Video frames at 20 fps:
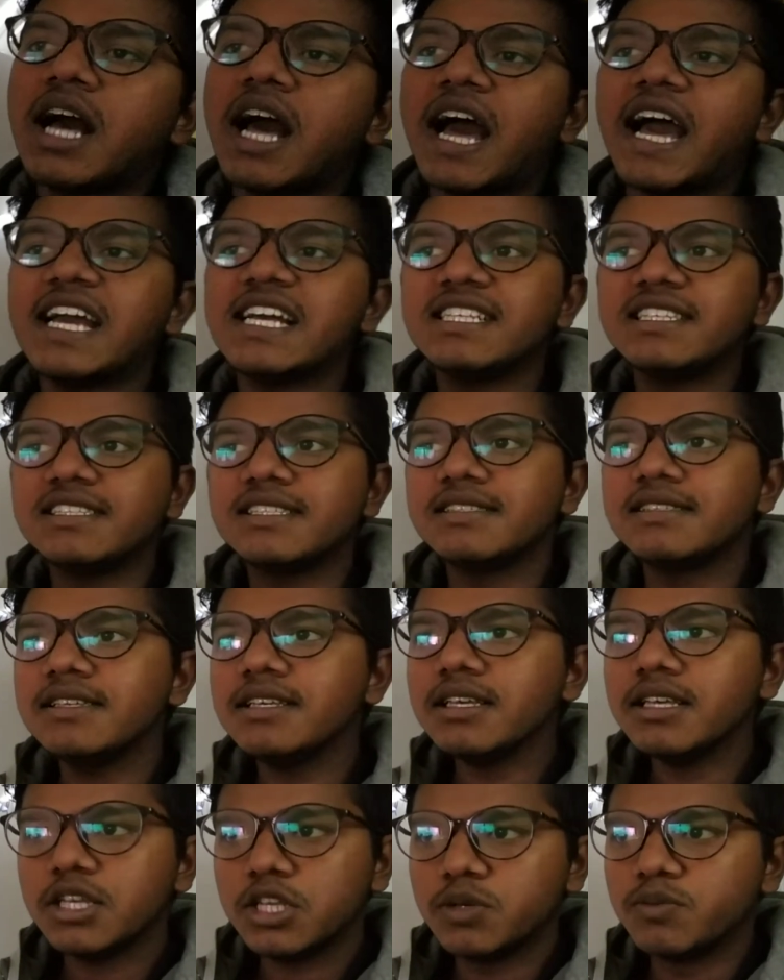
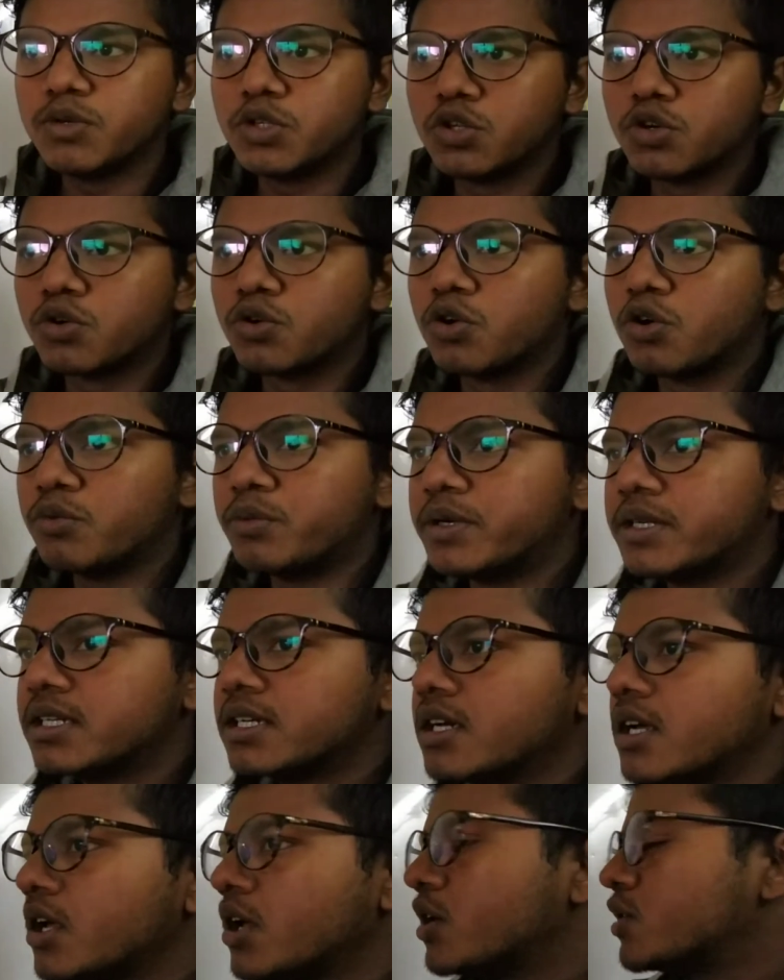IgG immunoglobulin.
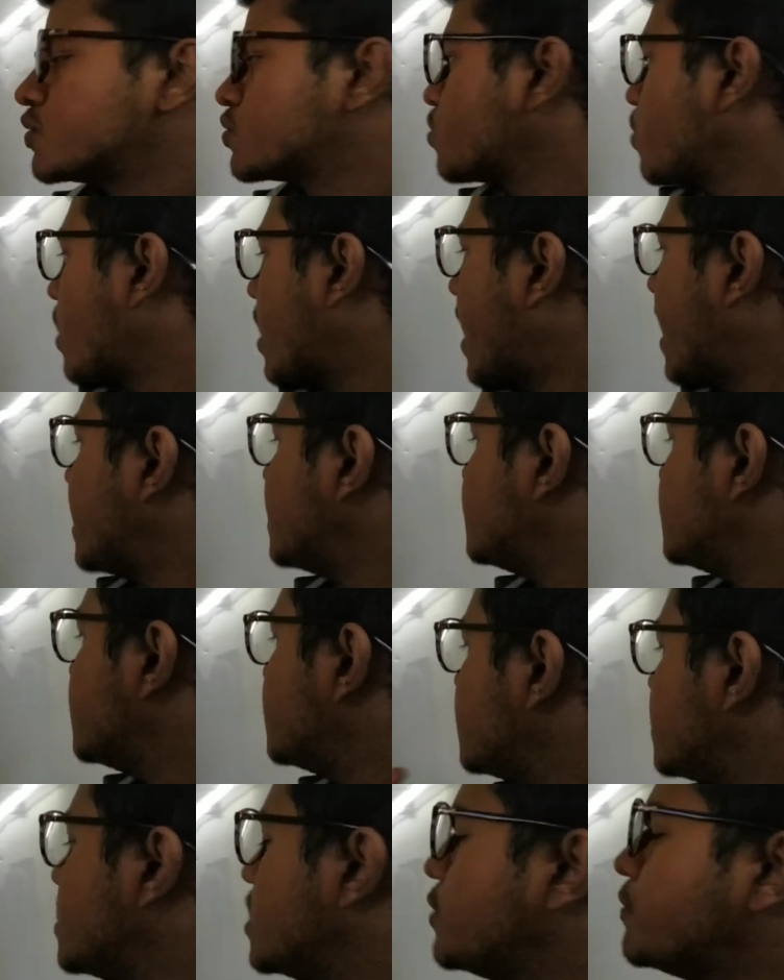So
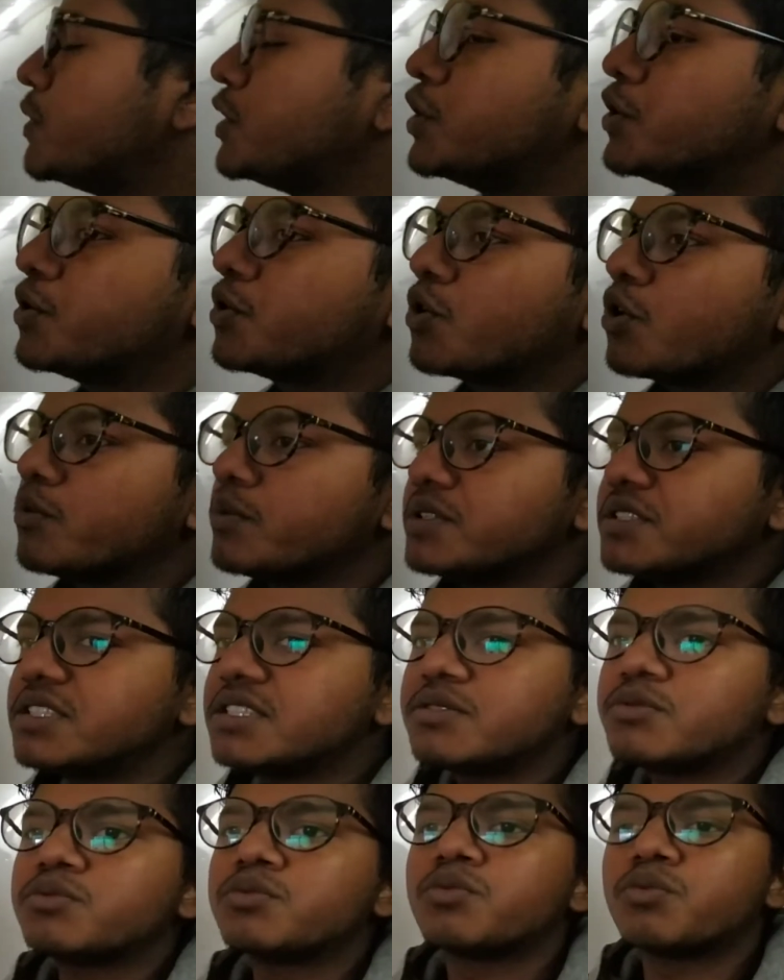IgG
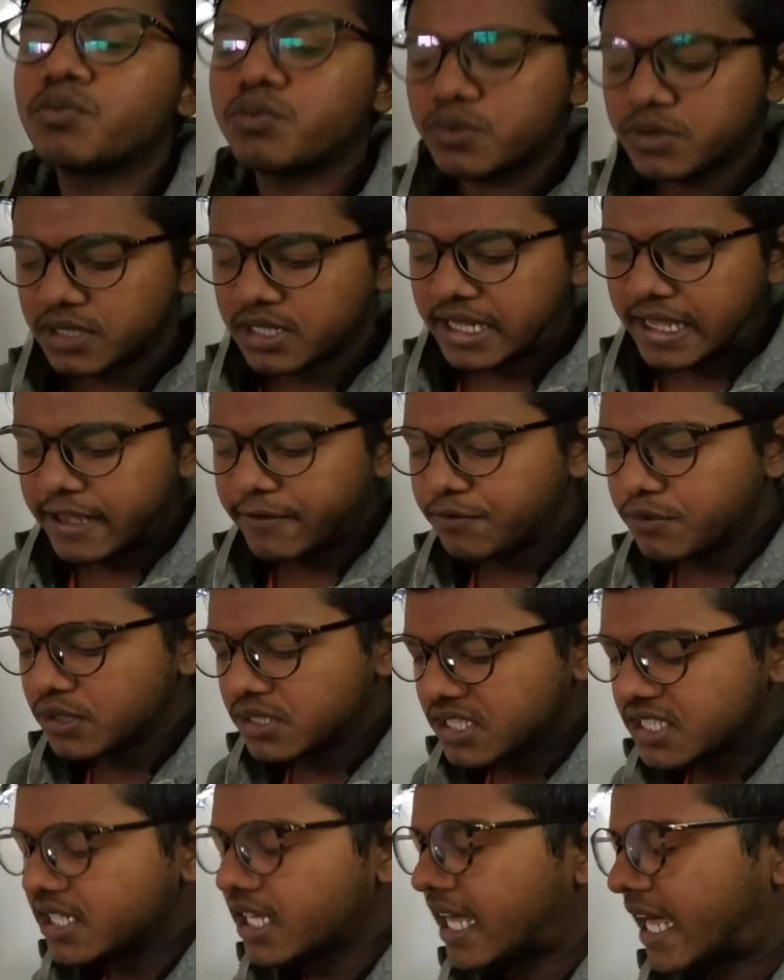immunoglobulins, if you
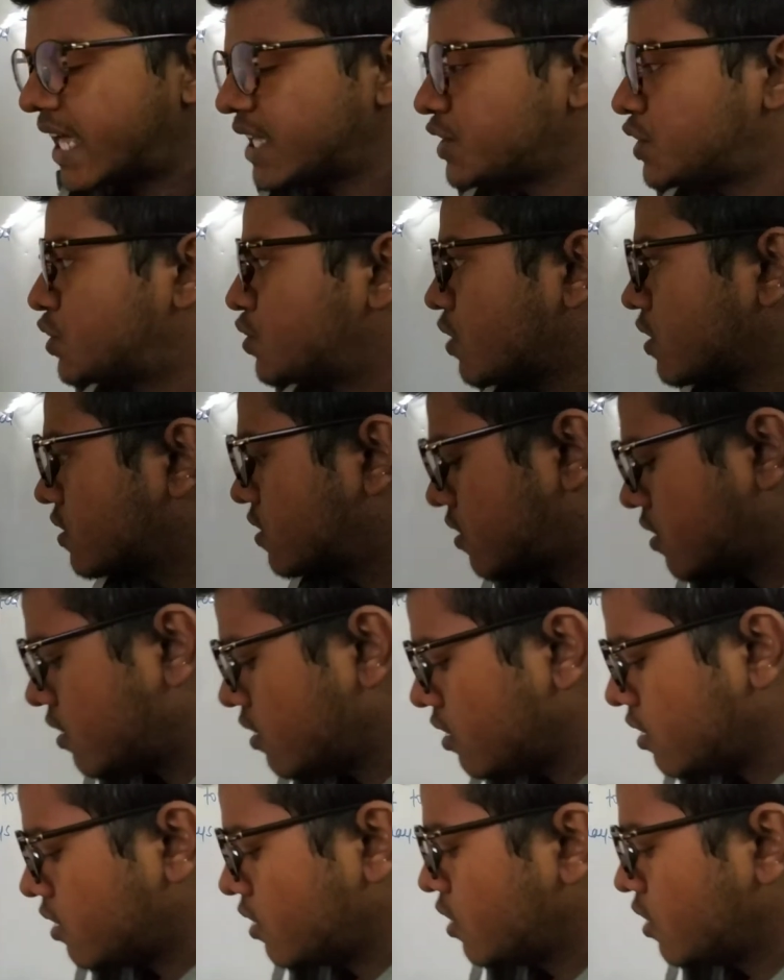see the structure,